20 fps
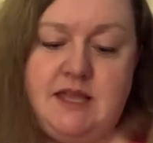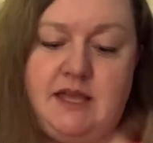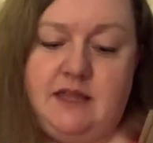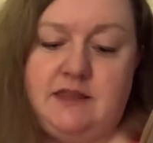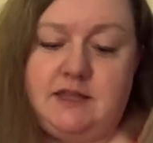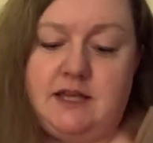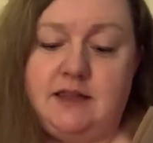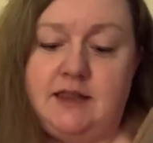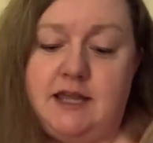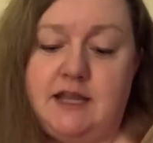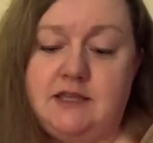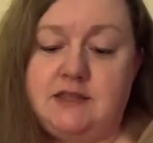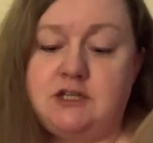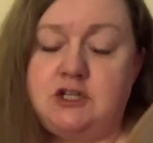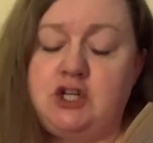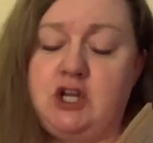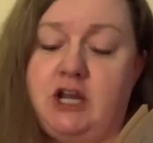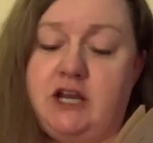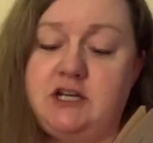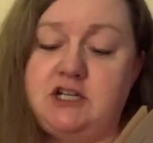They liked the
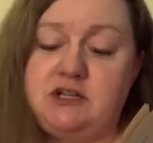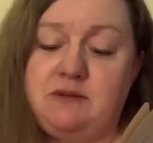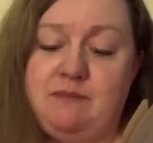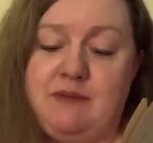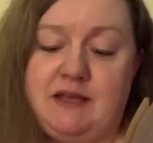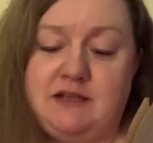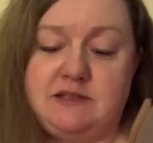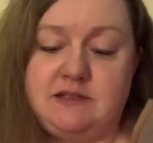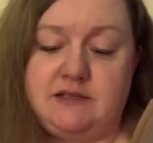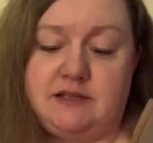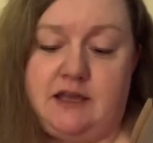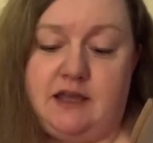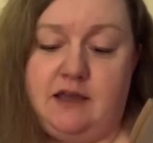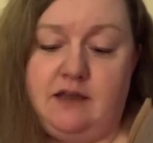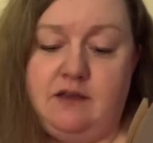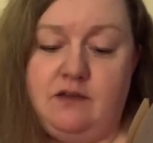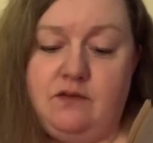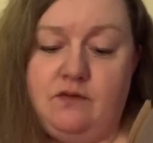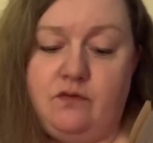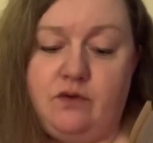change
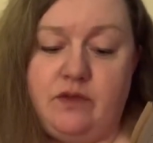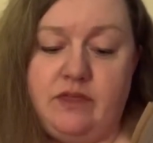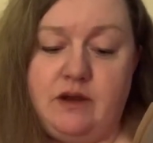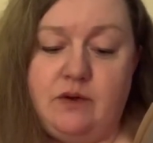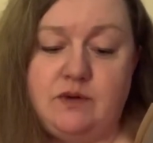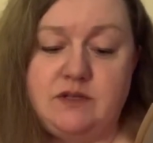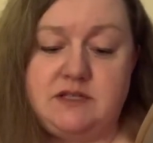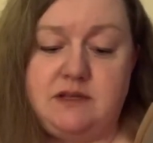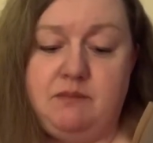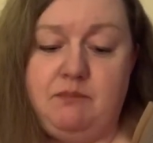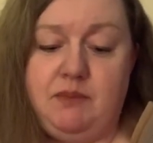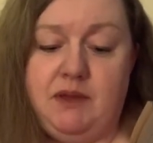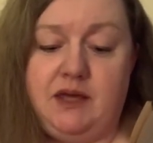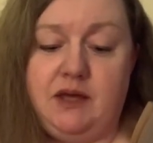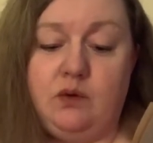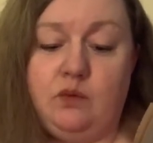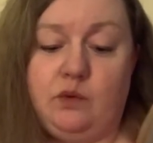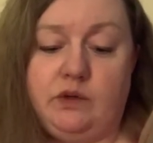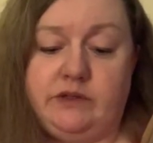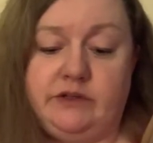immensely, for there was a
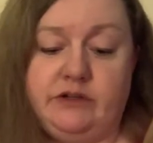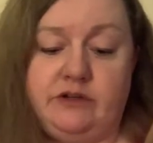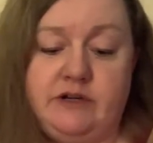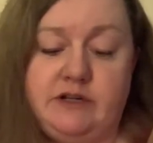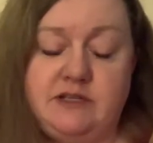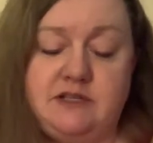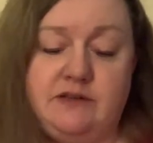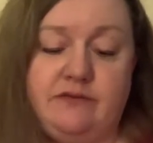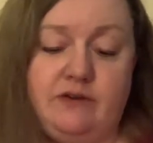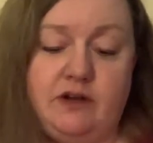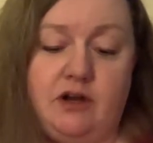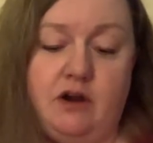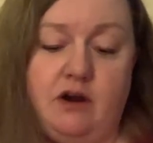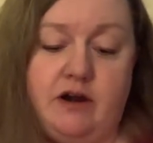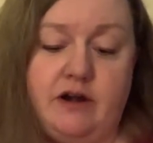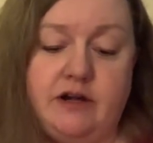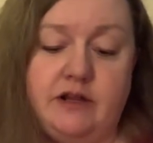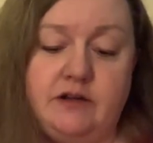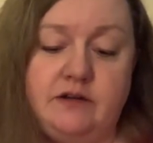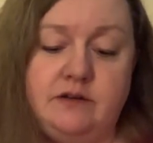big wilderness of a
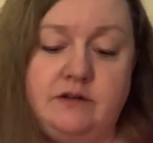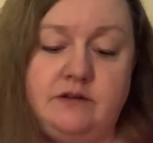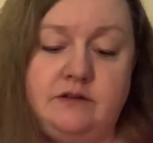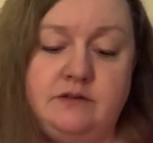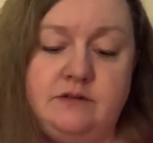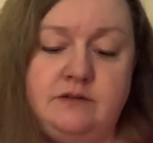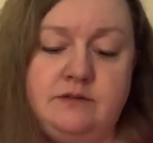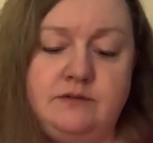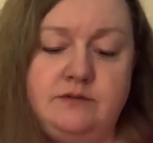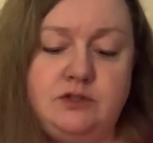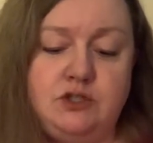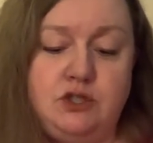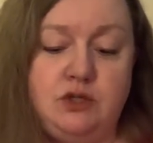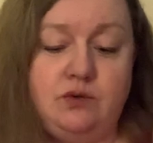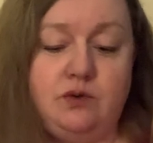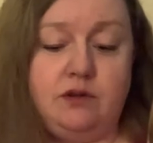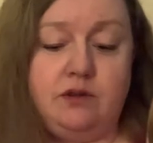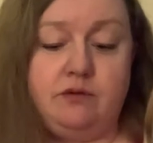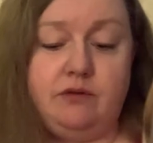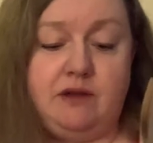garden, two
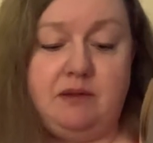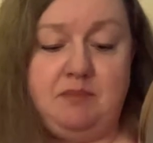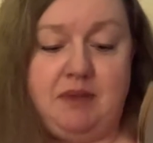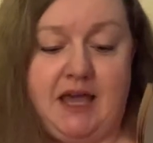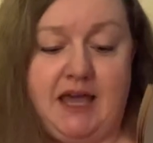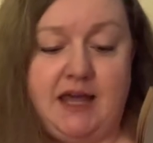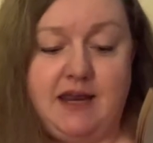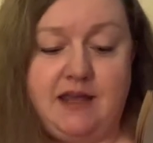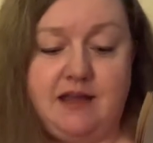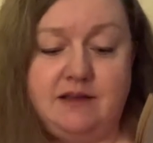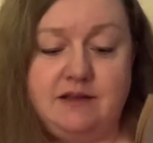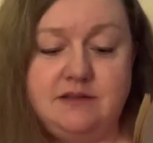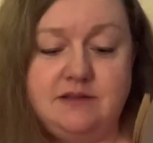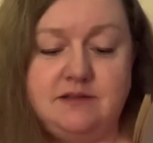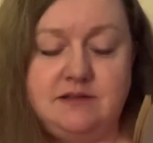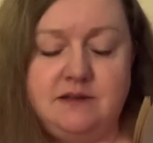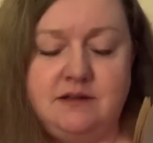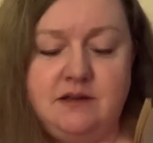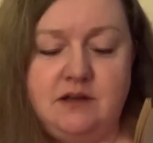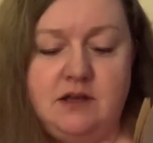or three paddocks,
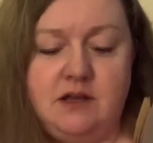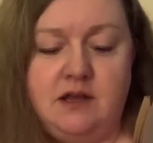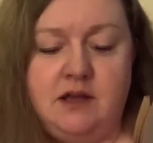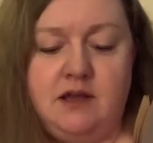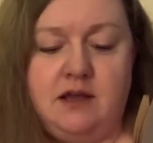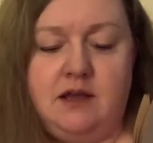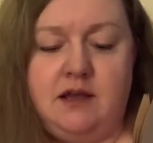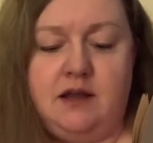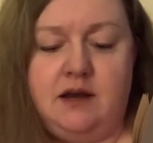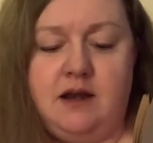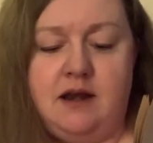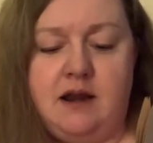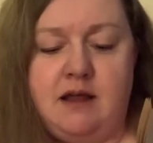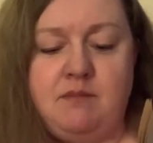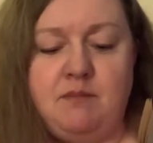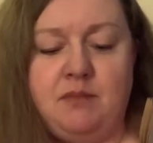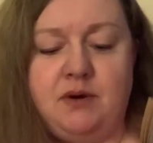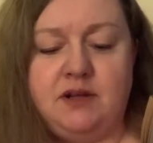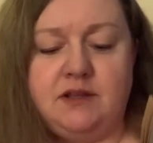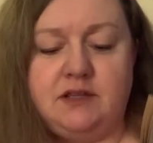
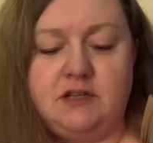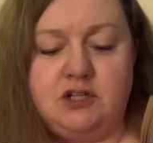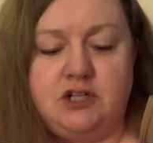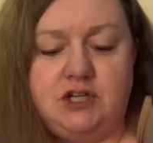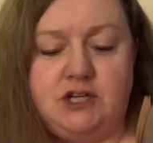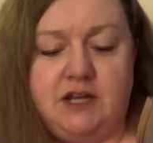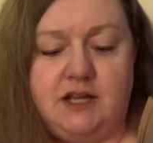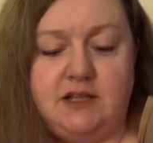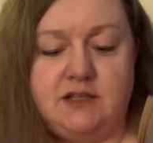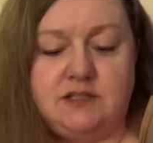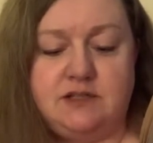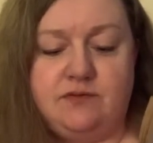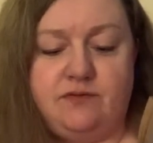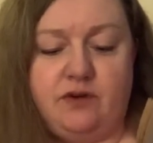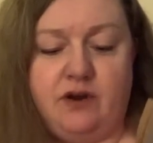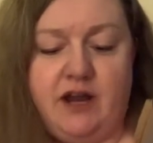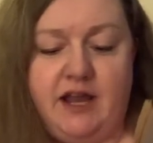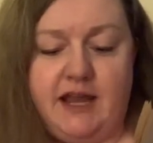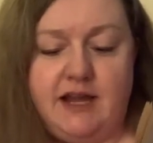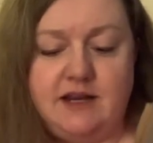numberless sheds for
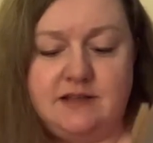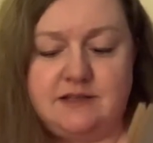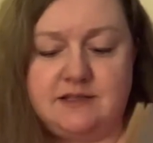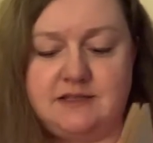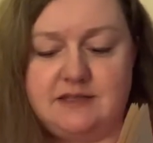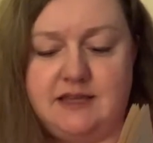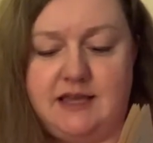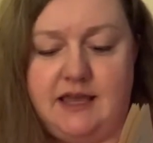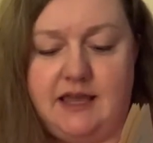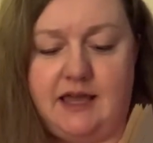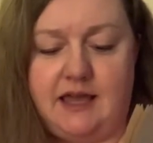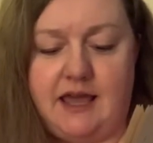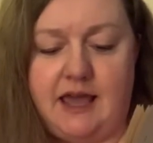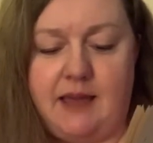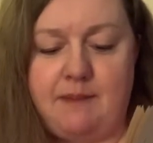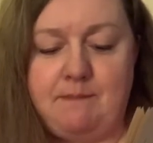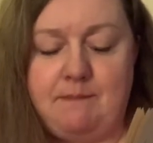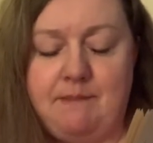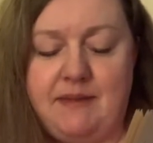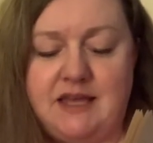hide and seek,
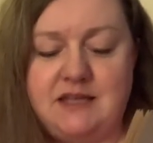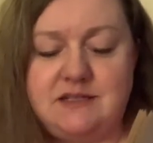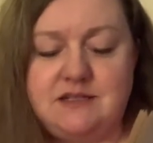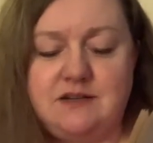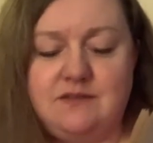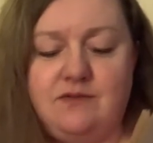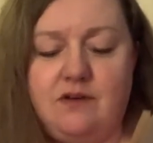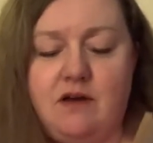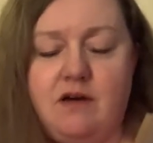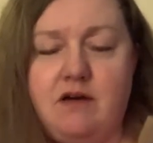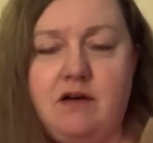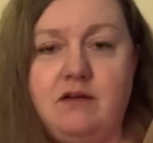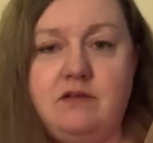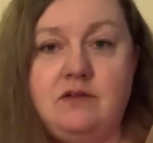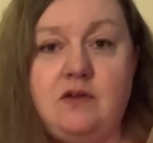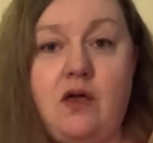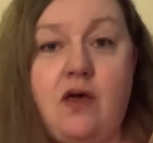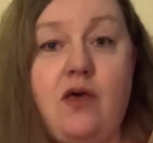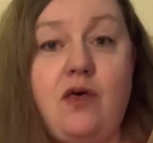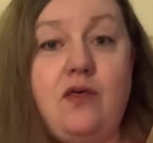and best of
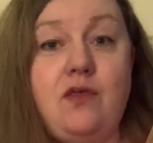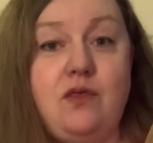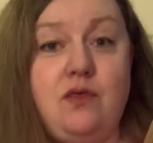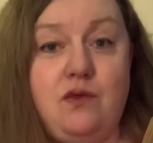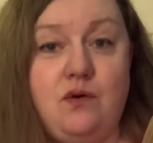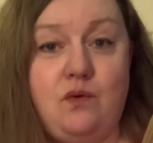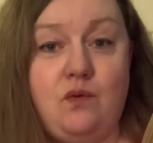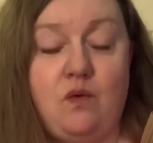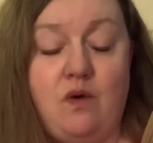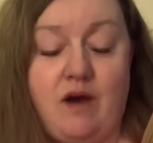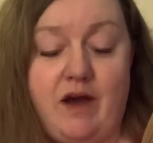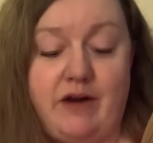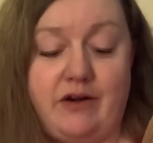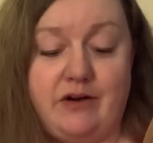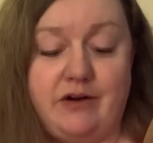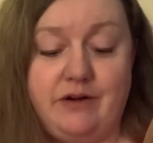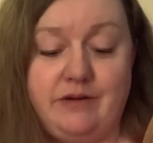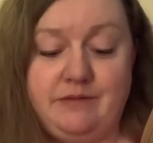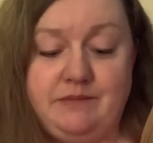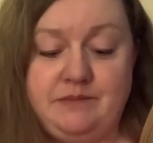all, the
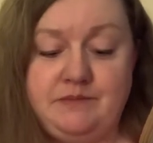water.